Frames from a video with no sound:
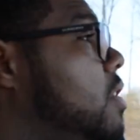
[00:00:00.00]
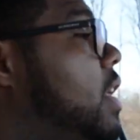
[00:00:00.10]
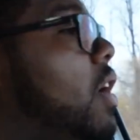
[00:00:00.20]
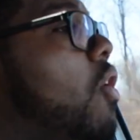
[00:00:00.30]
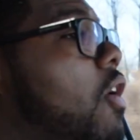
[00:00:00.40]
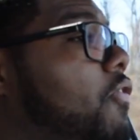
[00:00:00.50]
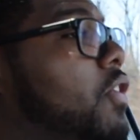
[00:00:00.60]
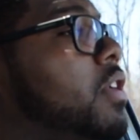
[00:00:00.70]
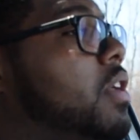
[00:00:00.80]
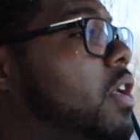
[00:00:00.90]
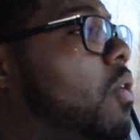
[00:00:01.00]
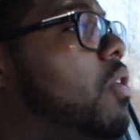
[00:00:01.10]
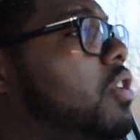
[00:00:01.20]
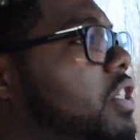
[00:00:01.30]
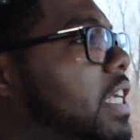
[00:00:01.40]
They offered an
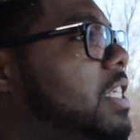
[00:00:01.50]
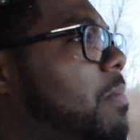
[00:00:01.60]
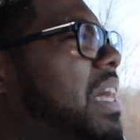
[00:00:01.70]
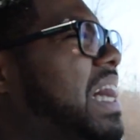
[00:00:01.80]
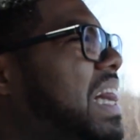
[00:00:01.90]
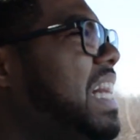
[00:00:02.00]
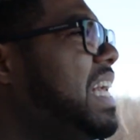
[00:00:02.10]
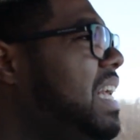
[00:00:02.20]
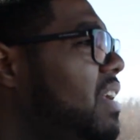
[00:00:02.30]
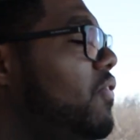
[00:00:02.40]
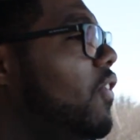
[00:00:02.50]
oil change, I believe,